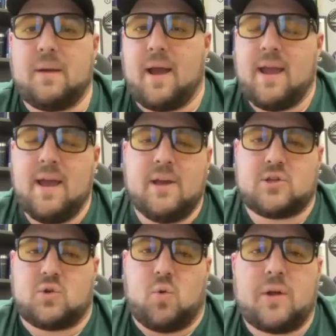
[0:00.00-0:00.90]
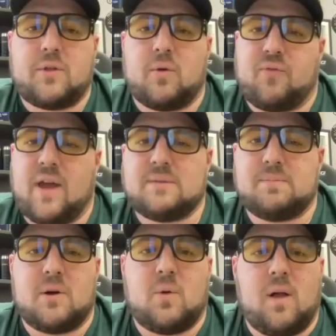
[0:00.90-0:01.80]
Am I scrolling through
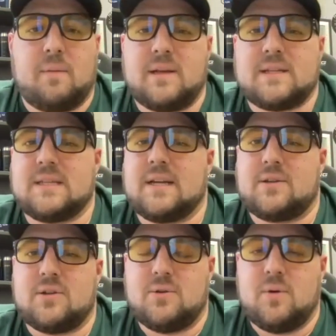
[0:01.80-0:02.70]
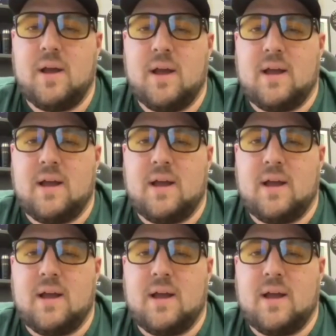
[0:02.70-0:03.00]
Facebook while I'm listening to